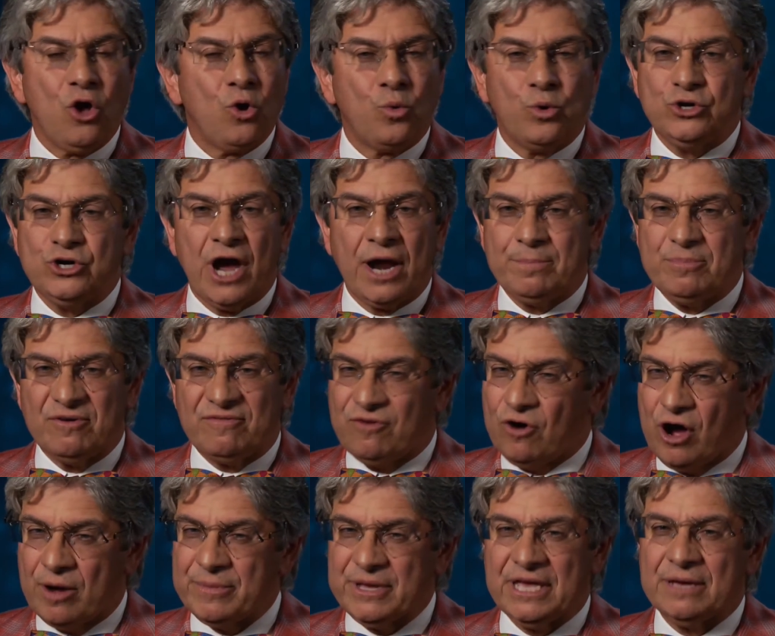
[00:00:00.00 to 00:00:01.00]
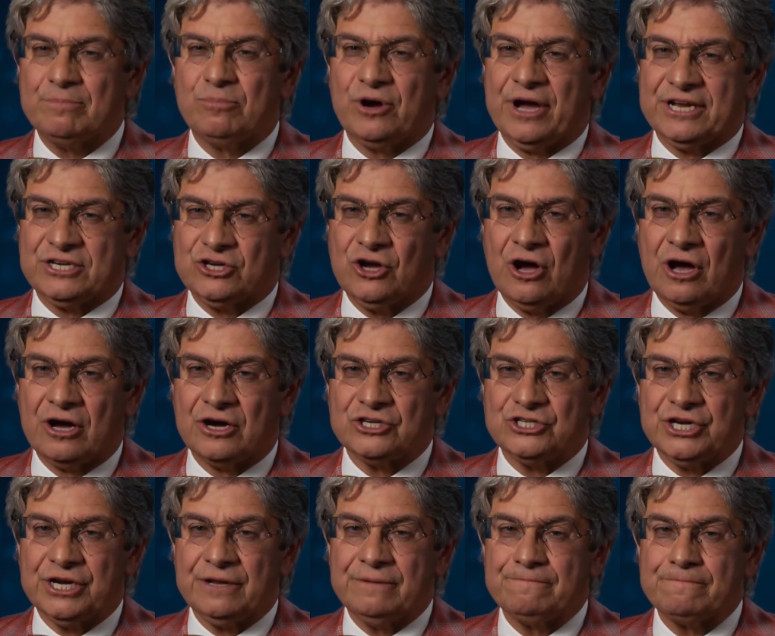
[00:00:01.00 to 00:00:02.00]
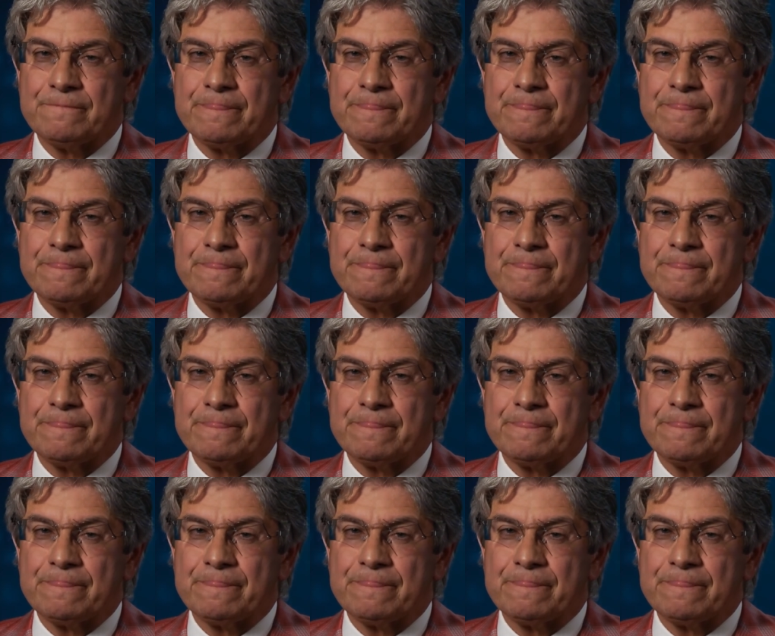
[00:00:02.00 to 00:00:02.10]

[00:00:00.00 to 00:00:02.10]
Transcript: We're not performing implantology.